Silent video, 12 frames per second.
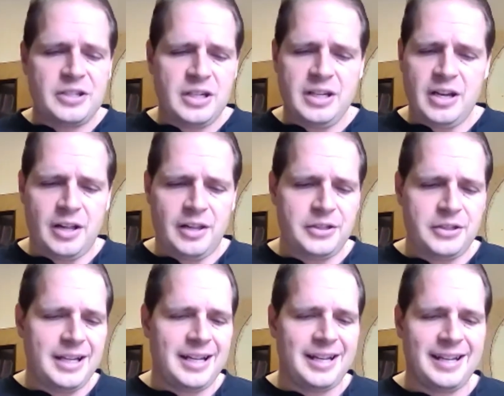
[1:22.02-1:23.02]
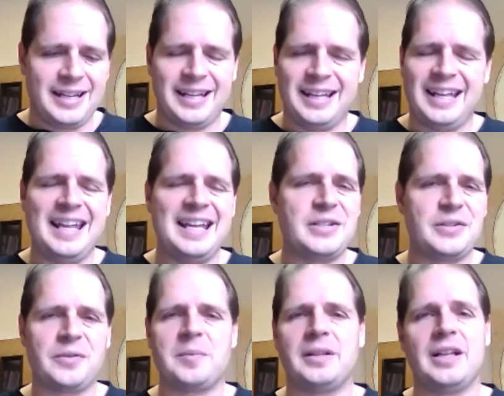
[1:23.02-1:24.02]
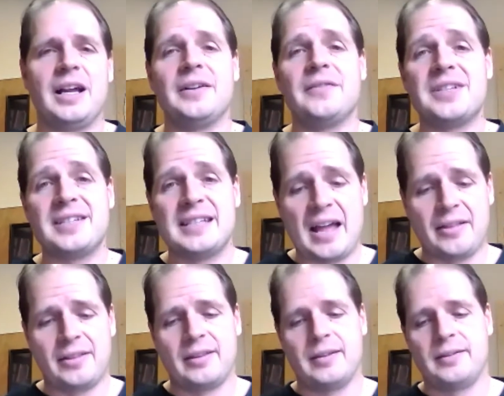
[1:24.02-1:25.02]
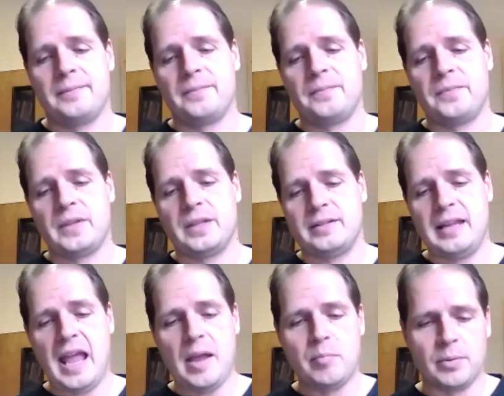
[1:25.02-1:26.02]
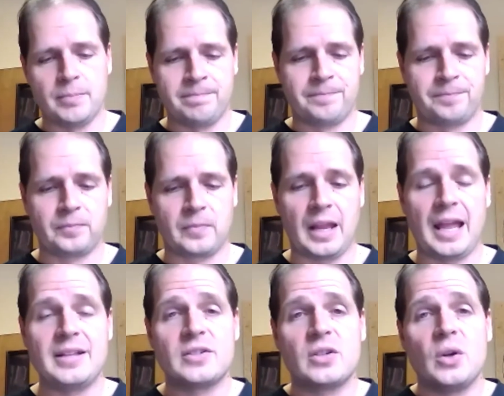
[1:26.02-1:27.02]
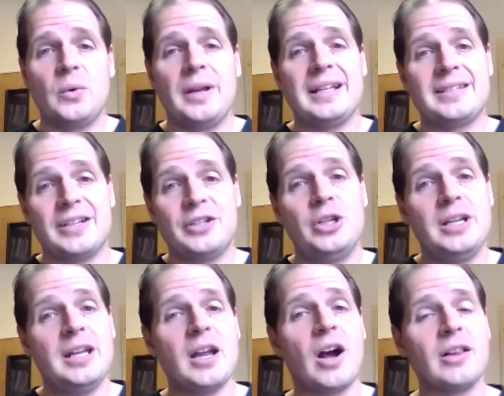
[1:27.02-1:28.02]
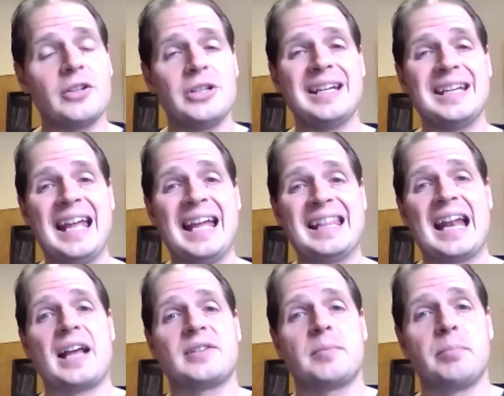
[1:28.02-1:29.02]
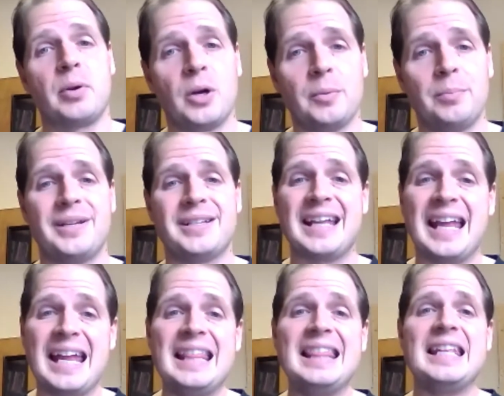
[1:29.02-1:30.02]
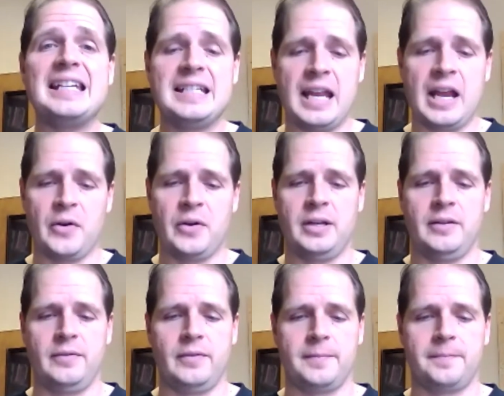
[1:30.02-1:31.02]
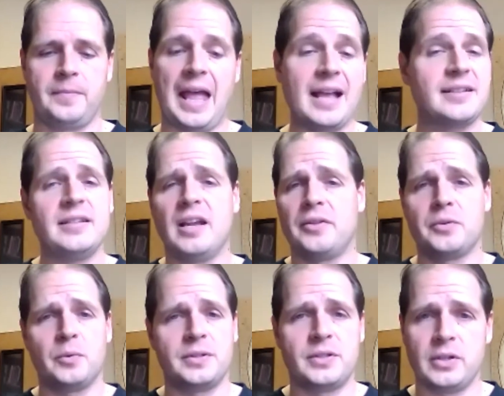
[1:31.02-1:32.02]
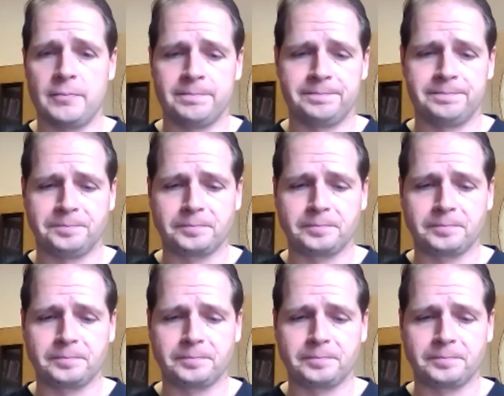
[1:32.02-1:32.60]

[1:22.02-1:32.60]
This genealogy is from the line of Seth to Abram. And so it's a genealogy, again, that has a purpose in the narrative, as the other ones do.